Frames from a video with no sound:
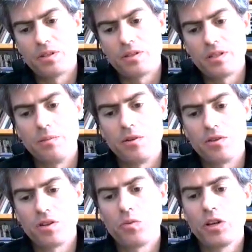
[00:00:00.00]
simple.
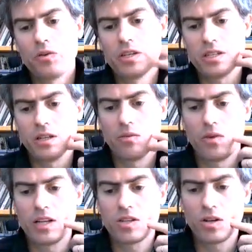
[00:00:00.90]
There's no real reason that
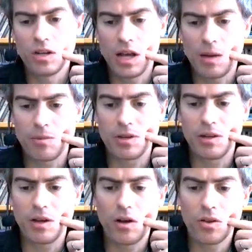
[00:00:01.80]
writes couldn't
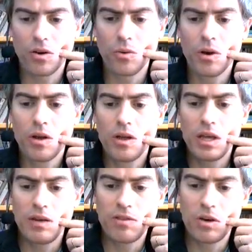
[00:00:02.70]
happen.
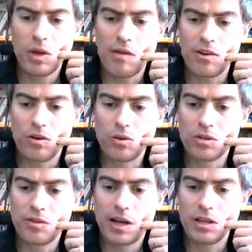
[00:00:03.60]
Even though we have an
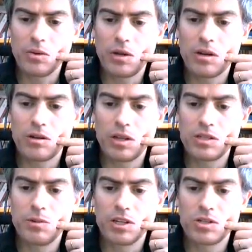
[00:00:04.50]
older value here
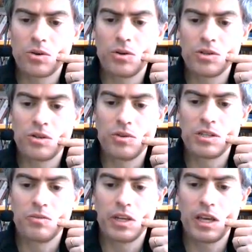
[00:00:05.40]
that's being stored, there's no
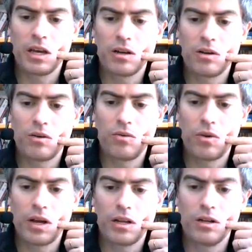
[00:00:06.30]
reason we can't
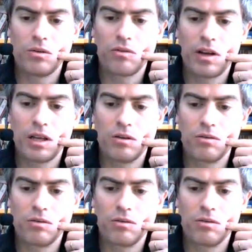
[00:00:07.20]
write a newer value